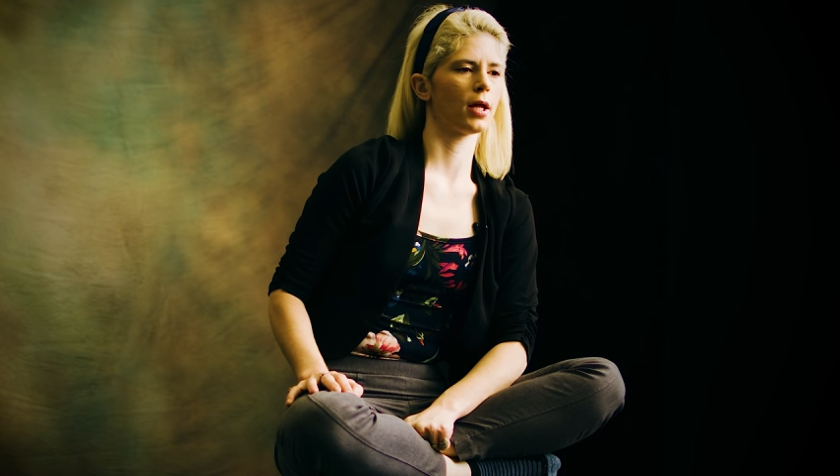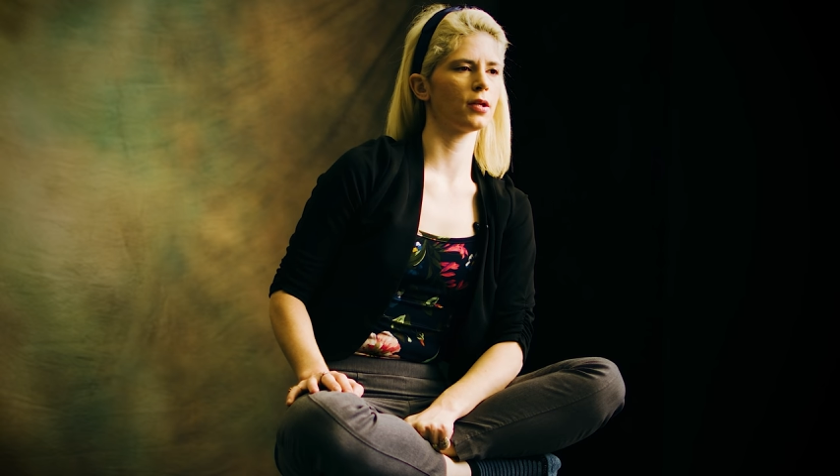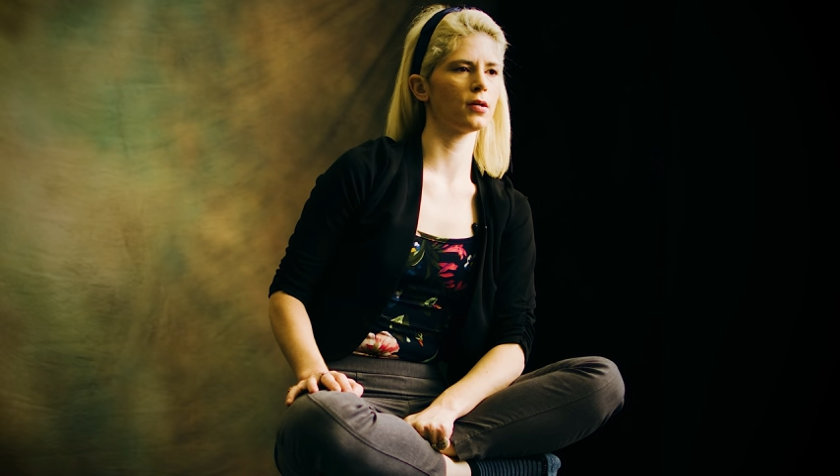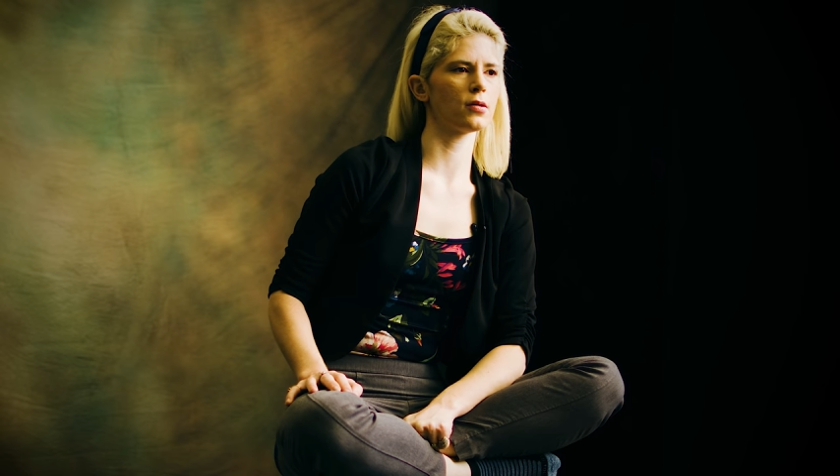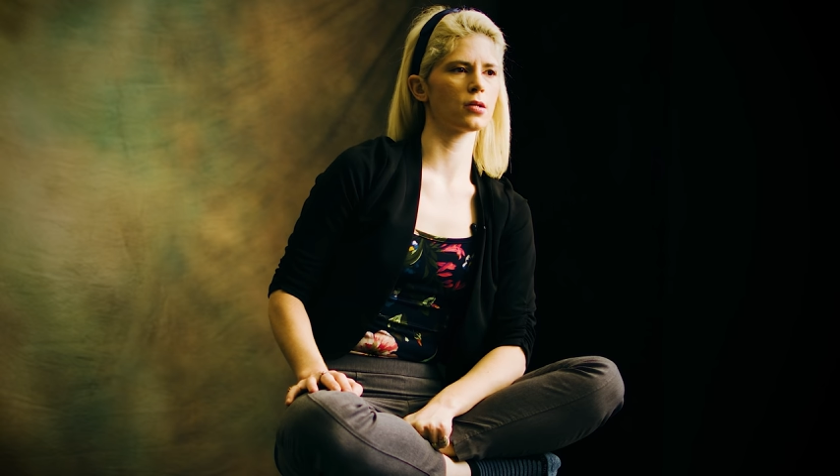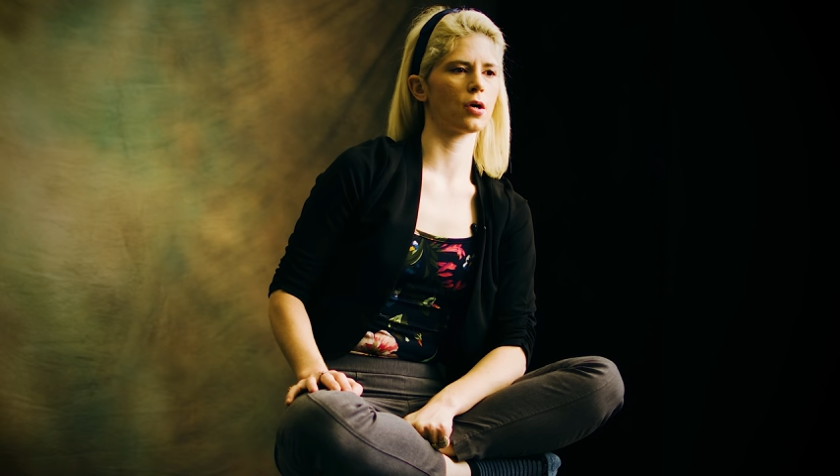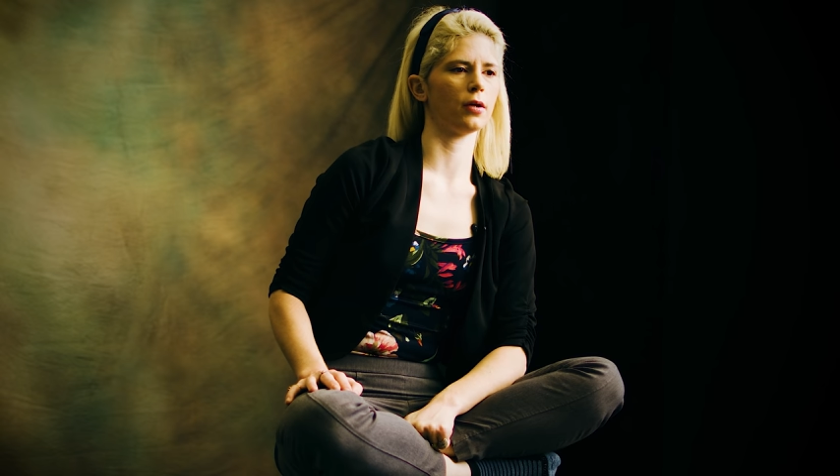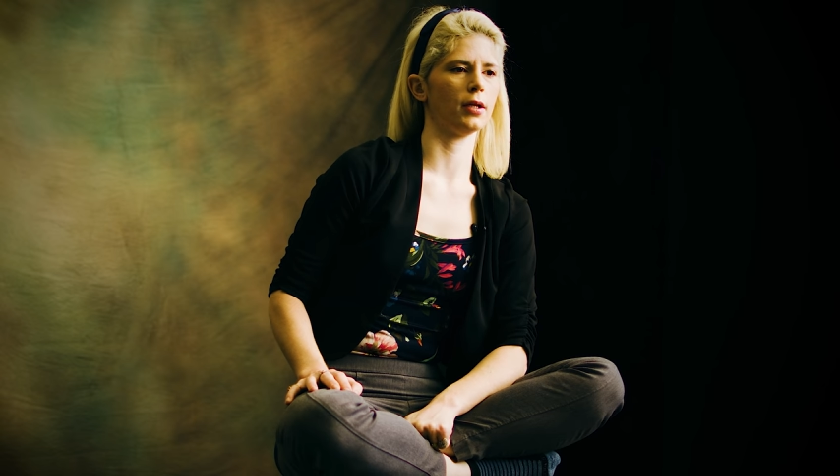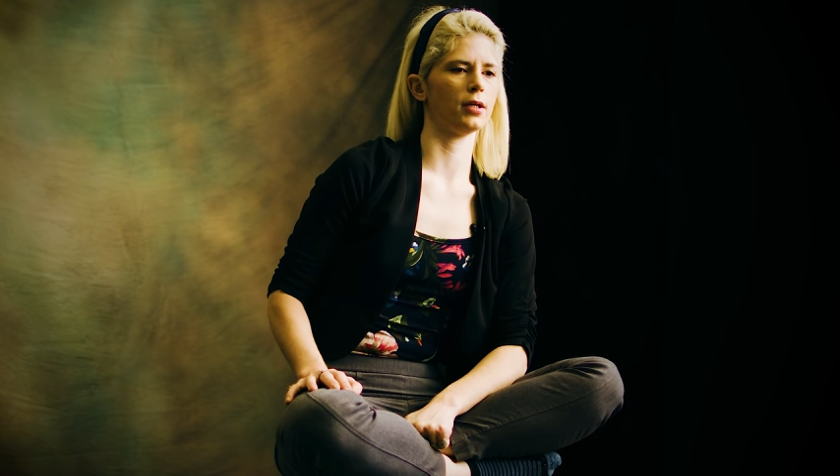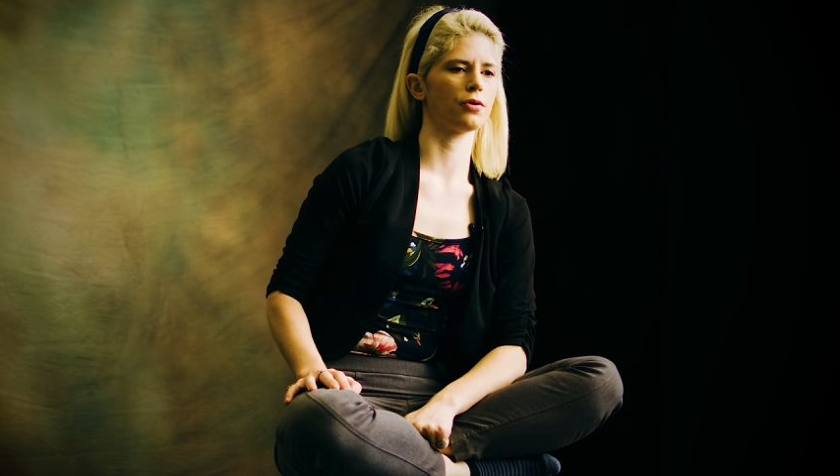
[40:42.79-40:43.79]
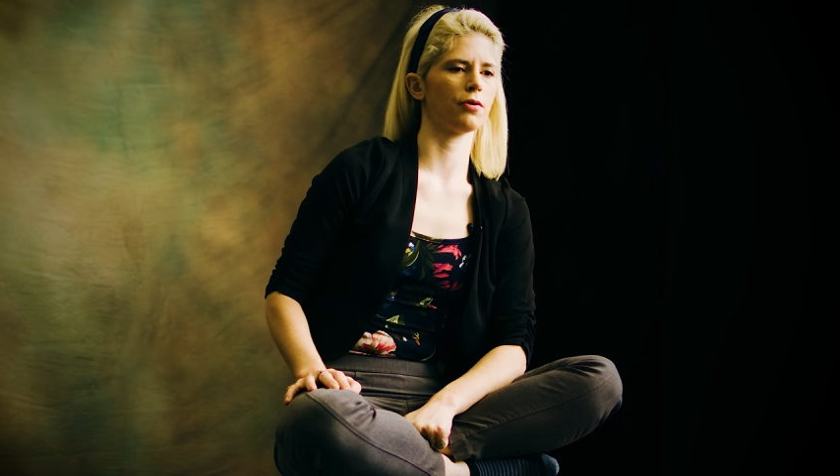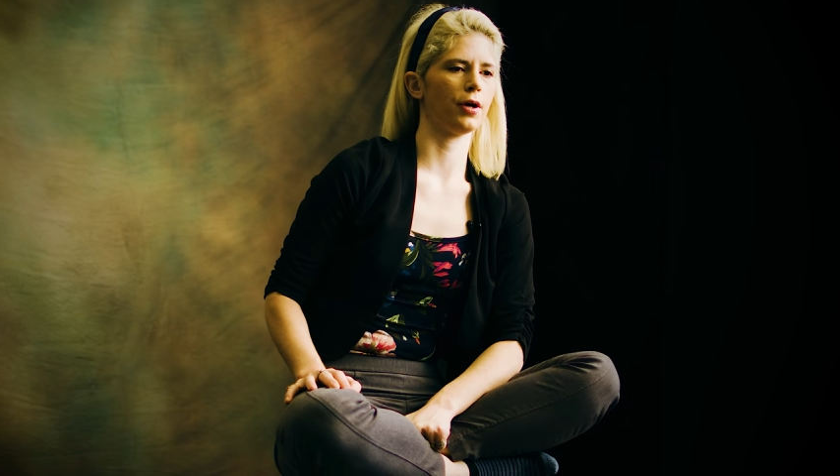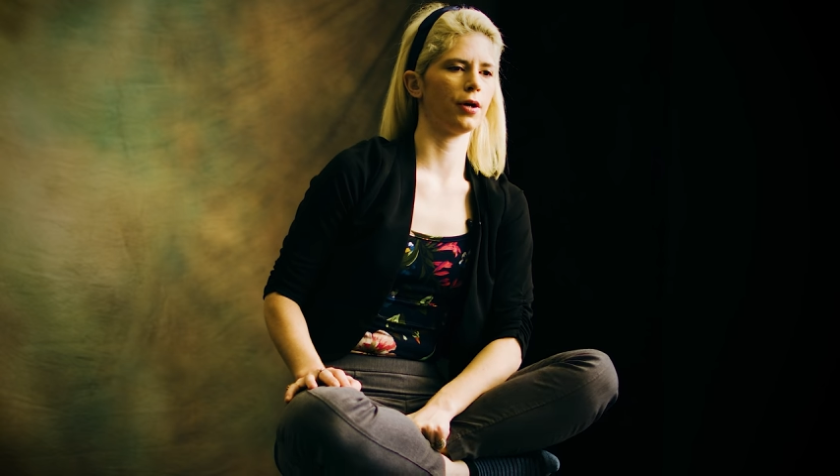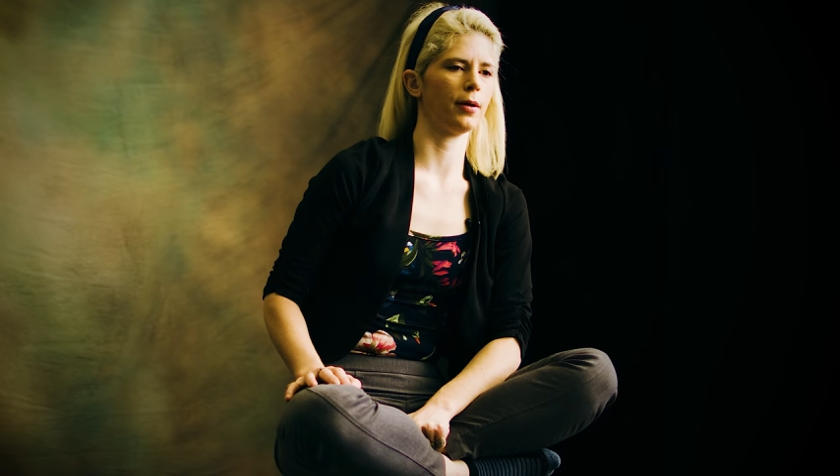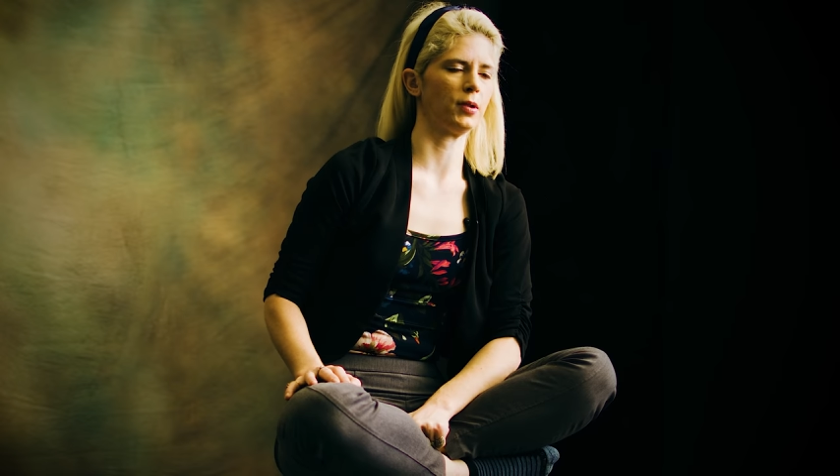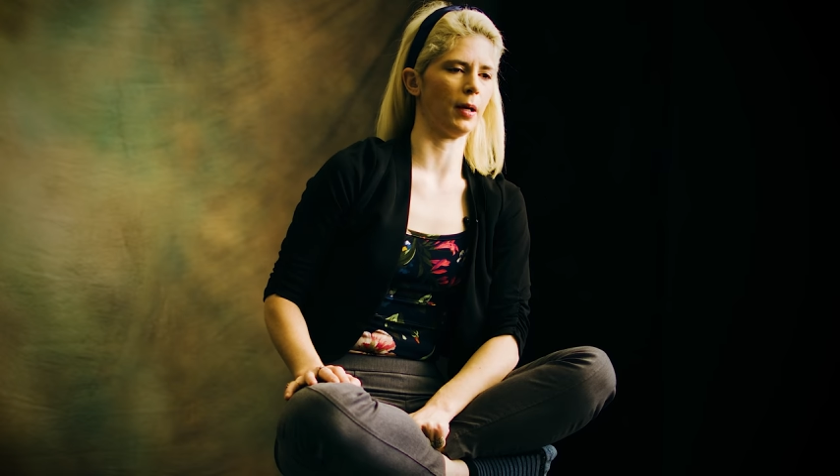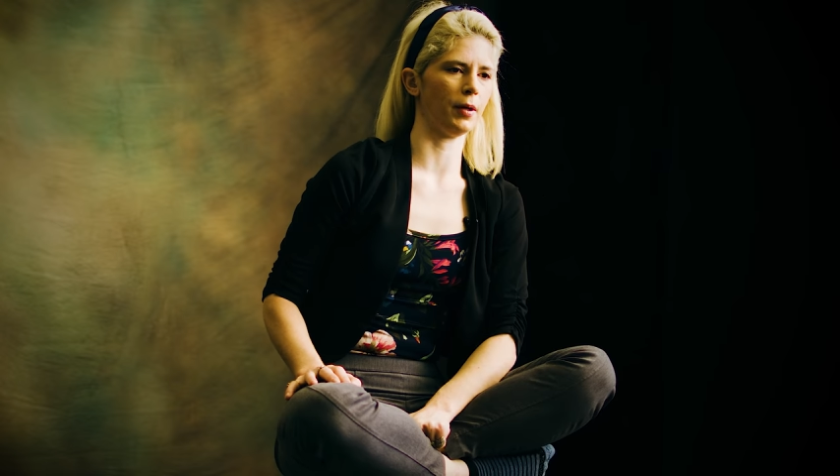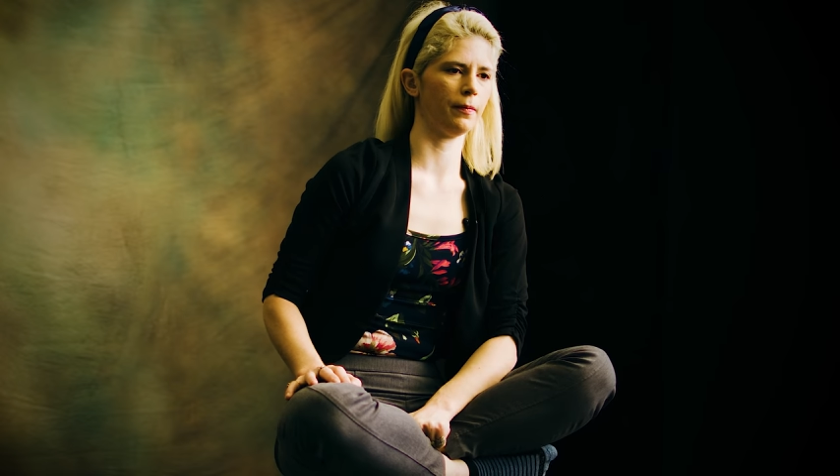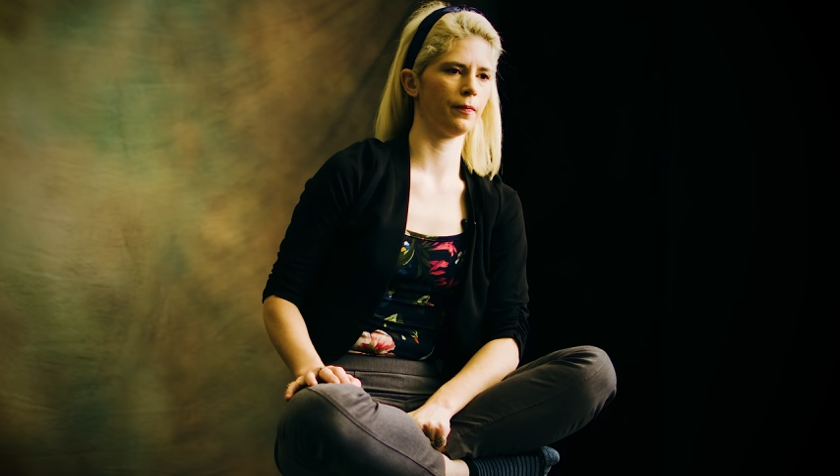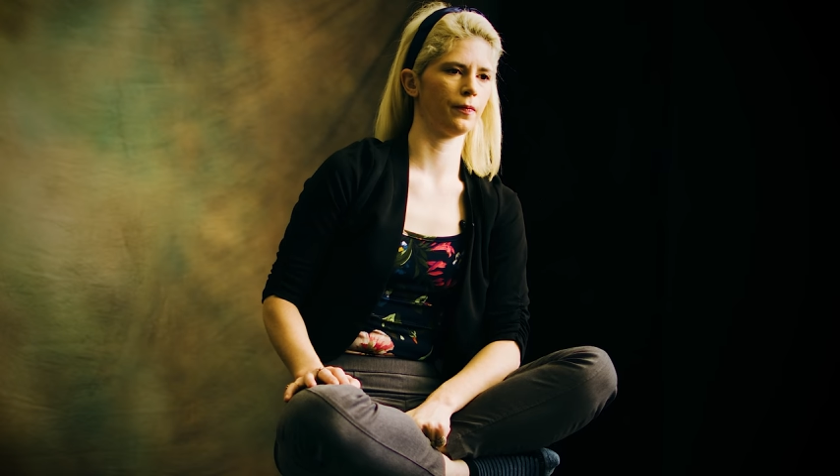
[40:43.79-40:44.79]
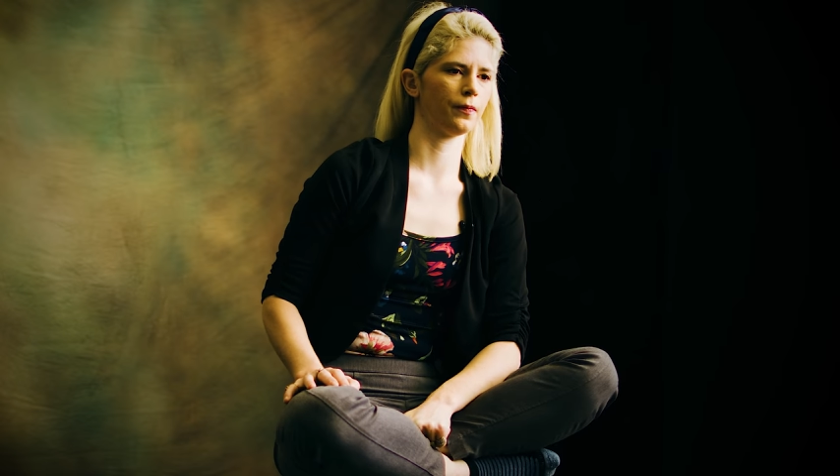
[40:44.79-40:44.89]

Like there's this girl in the industry, her name's Emma.